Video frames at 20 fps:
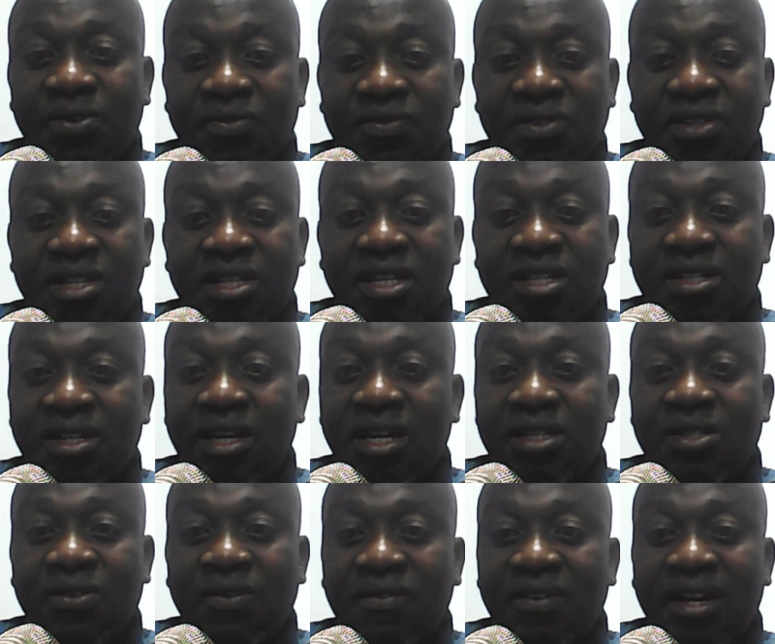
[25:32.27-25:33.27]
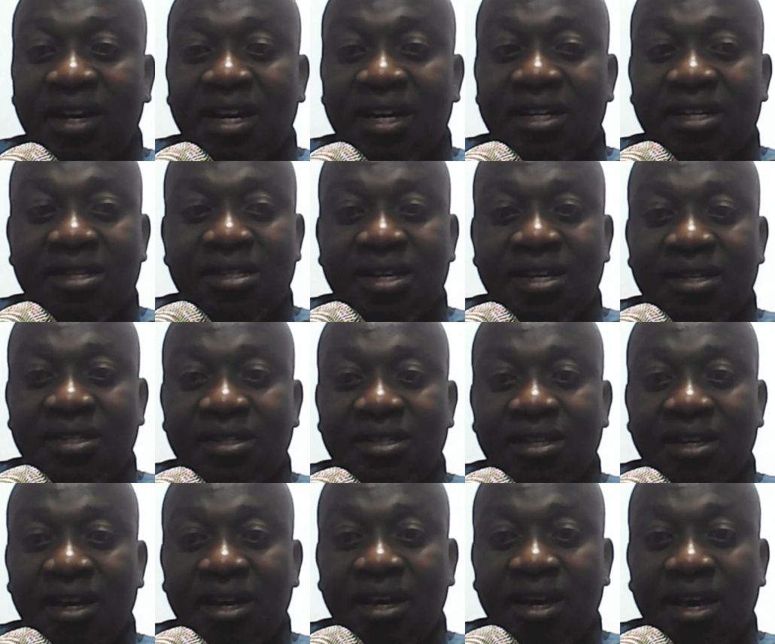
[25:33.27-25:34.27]
of Jesus Christ of Latter-day Saints
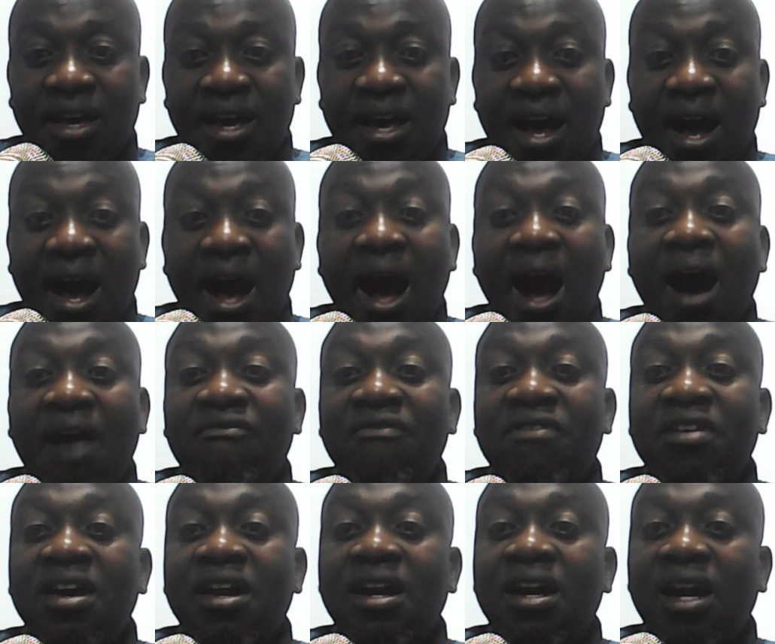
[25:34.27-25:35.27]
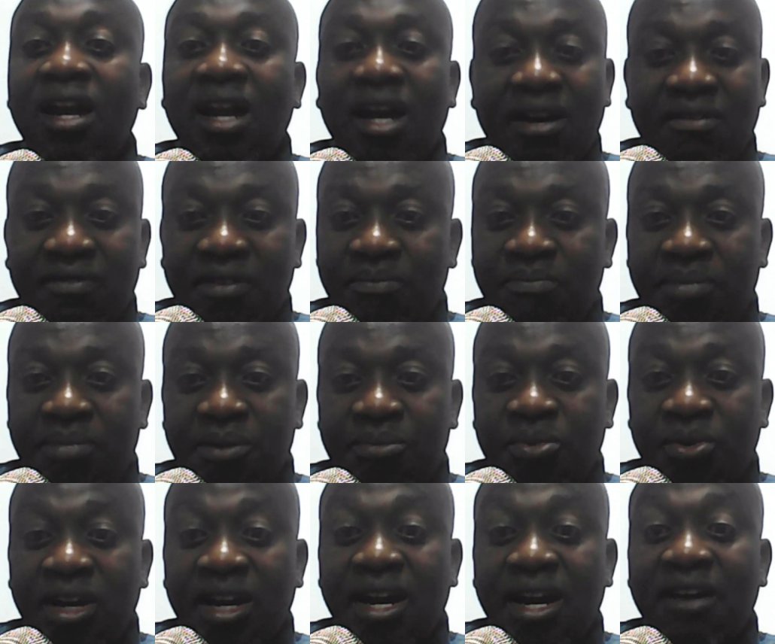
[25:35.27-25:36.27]
are very loving
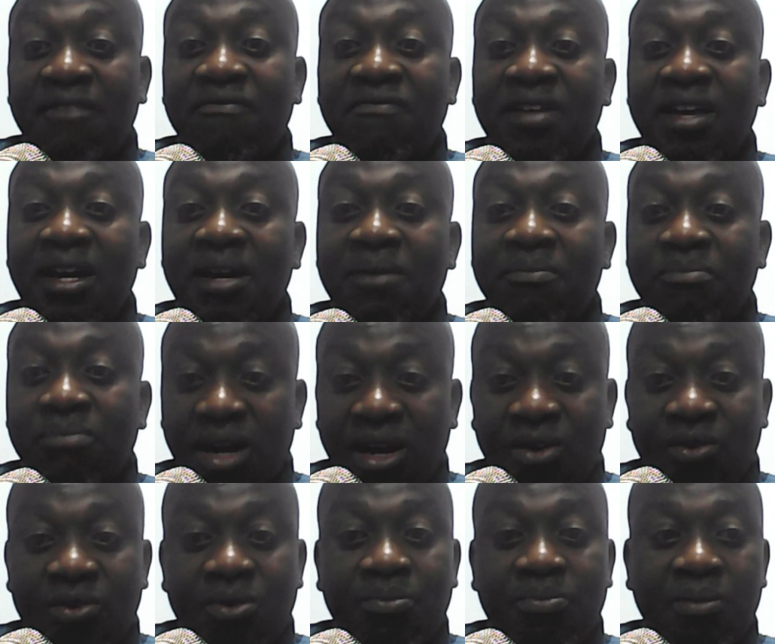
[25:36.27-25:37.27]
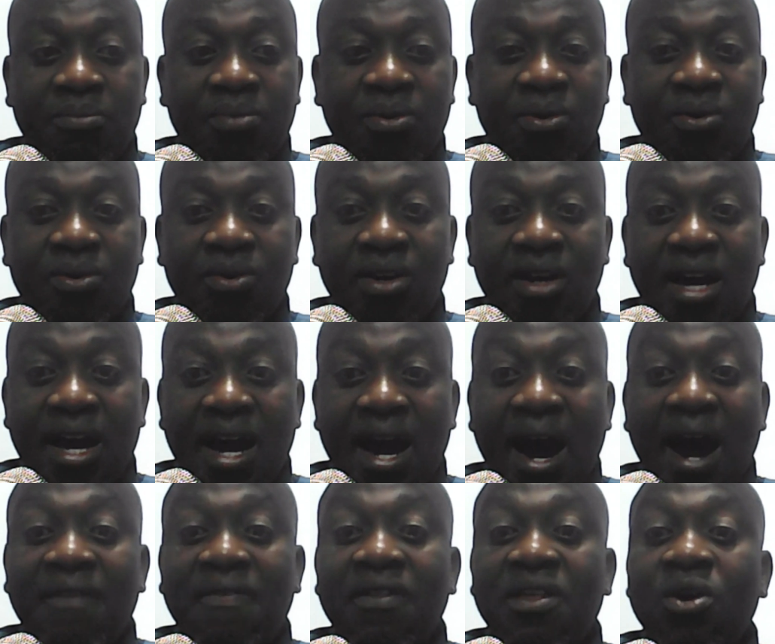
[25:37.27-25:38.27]
people and are very proud people,
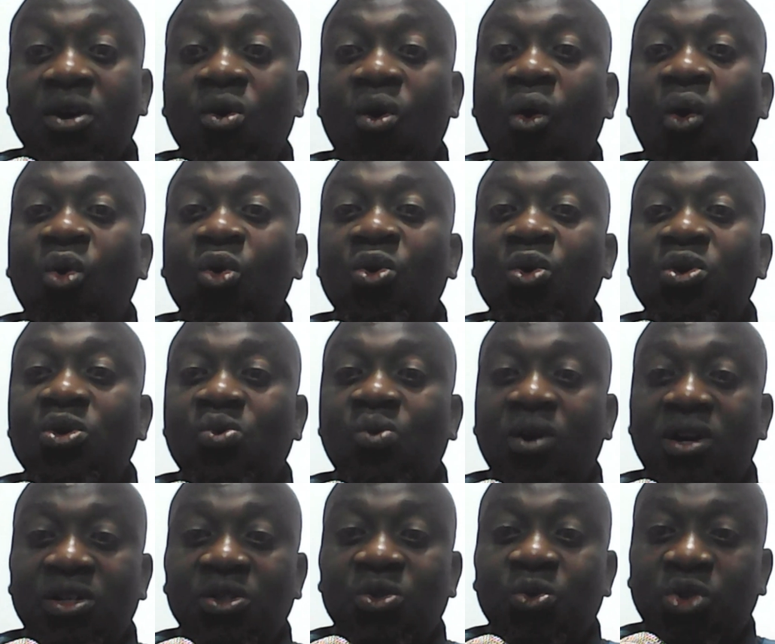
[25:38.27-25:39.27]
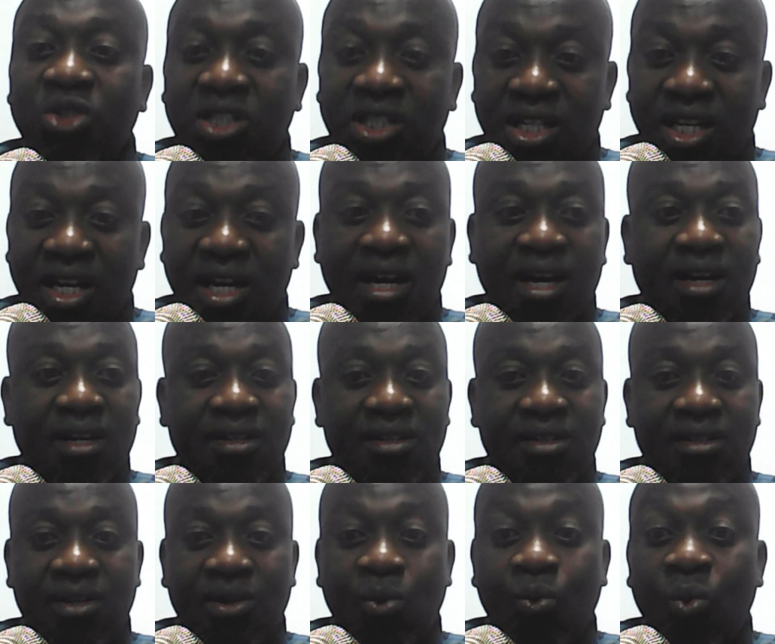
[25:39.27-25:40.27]
and they always want to share
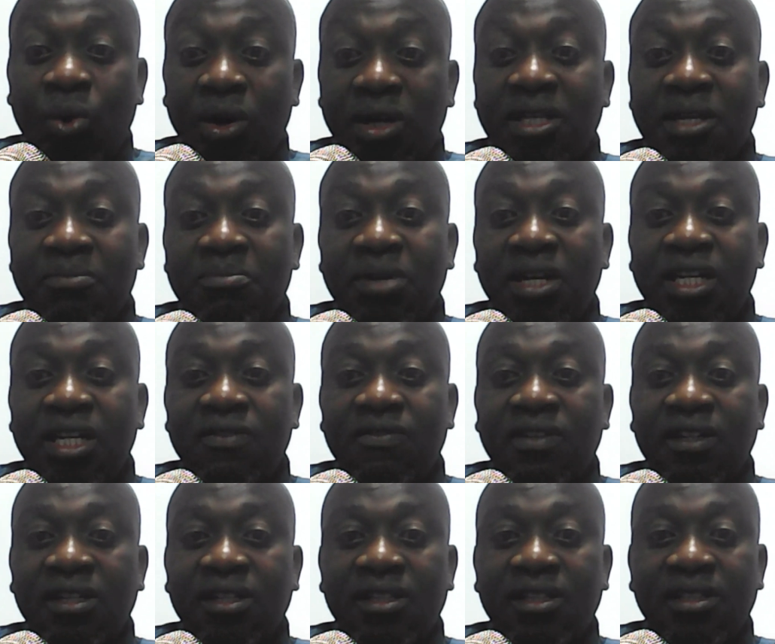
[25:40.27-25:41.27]
what they believe in.